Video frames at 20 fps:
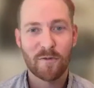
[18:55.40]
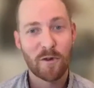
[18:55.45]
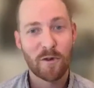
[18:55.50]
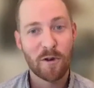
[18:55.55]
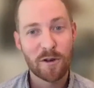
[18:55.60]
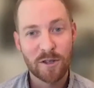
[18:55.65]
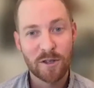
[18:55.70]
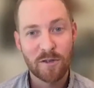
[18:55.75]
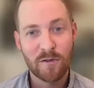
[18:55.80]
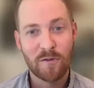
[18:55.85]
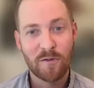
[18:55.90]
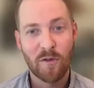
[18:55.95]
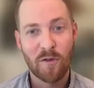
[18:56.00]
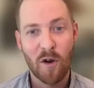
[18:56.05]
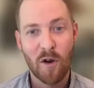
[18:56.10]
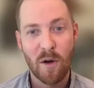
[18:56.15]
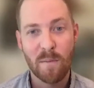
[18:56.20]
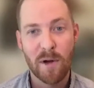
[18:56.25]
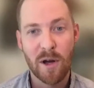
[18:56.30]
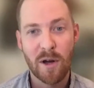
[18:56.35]
First and
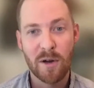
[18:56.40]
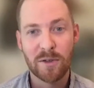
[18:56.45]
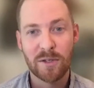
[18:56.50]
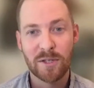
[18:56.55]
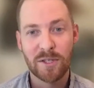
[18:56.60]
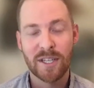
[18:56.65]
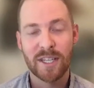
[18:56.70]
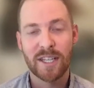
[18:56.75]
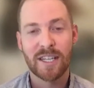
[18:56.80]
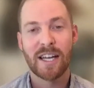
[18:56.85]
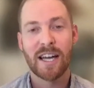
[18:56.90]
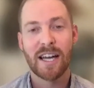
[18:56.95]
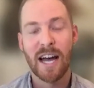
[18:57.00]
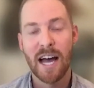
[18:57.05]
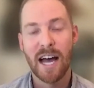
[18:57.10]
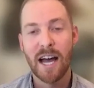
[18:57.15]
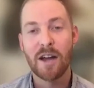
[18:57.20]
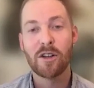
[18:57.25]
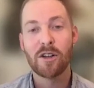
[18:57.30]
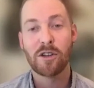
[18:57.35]
foremost,
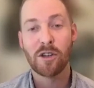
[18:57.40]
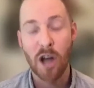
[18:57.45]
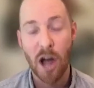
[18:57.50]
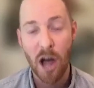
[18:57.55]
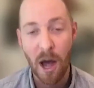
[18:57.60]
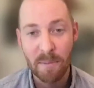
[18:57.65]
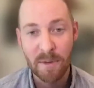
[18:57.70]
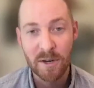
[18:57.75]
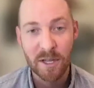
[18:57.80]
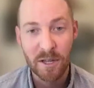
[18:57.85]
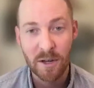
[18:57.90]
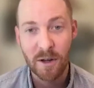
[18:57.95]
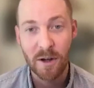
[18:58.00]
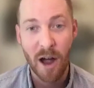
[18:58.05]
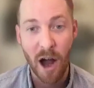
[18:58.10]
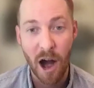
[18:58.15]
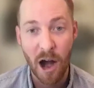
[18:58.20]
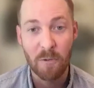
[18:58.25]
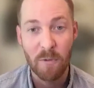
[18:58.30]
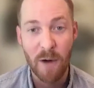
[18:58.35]
come to
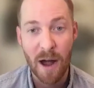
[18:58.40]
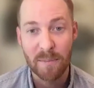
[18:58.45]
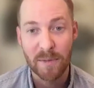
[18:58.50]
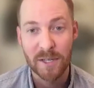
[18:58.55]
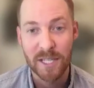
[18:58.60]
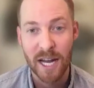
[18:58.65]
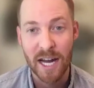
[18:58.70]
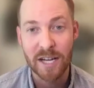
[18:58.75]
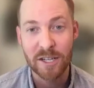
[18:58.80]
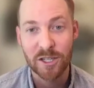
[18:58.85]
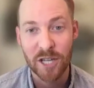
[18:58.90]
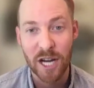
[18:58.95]
our website,